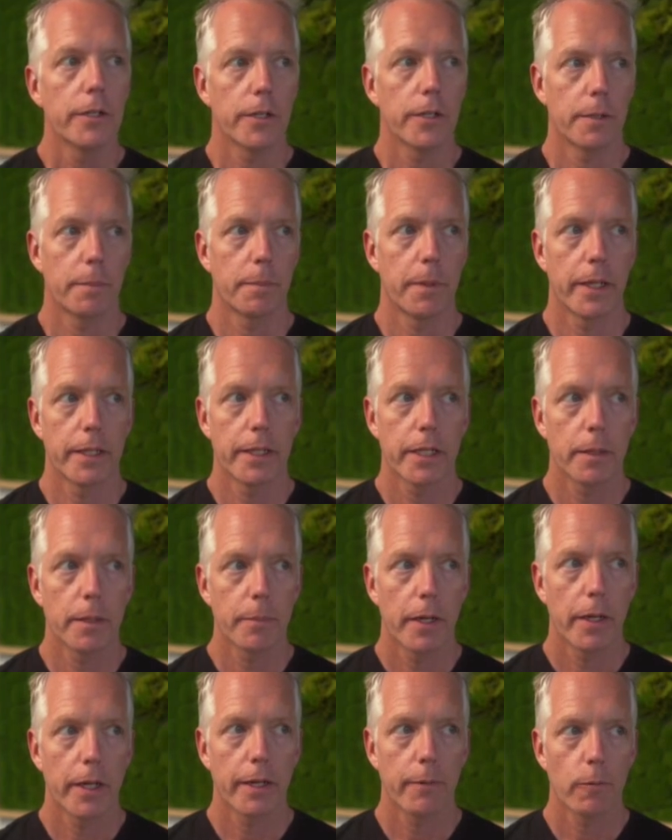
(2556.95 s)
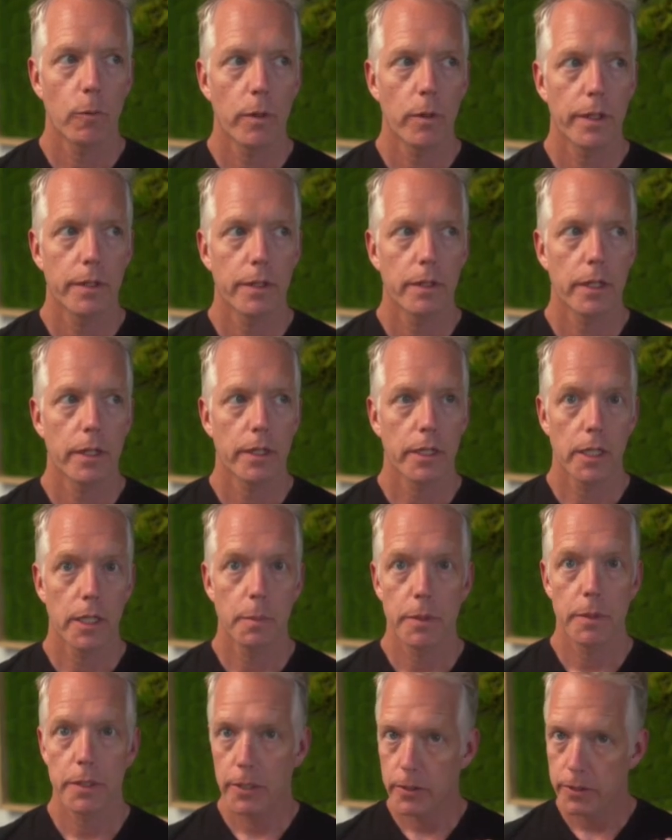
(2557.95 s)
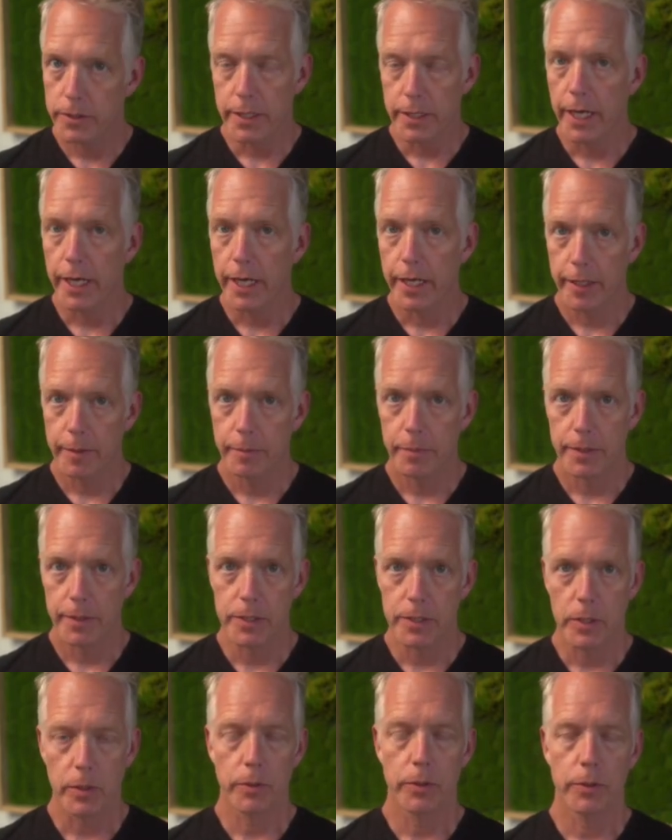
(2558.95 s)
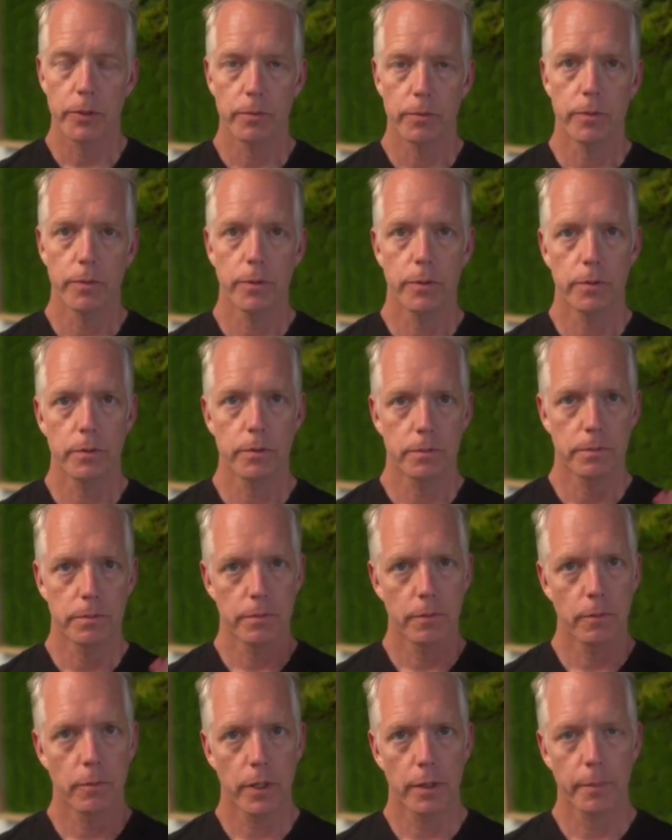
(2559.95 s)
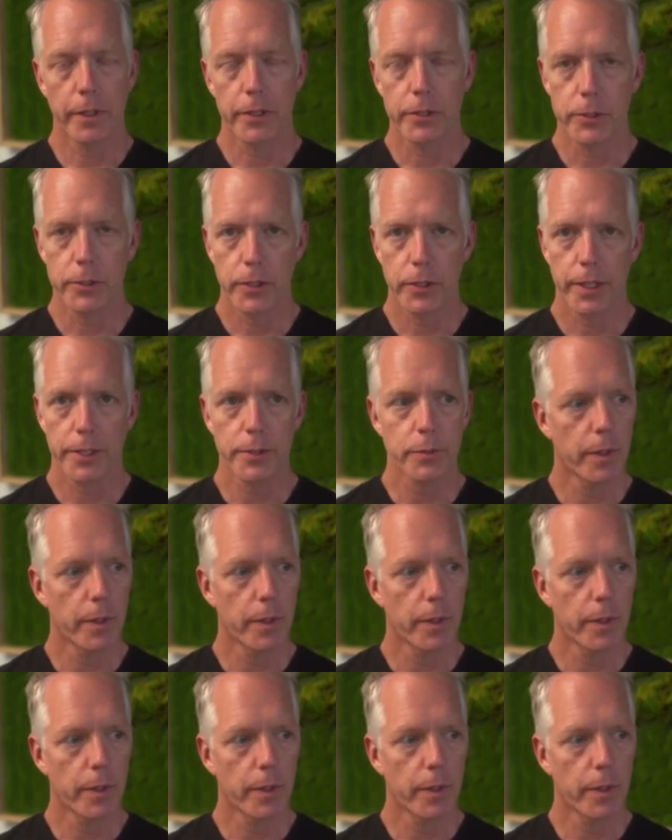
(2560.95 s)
dependent upon everyone like keeping good time, and so you want to make sure.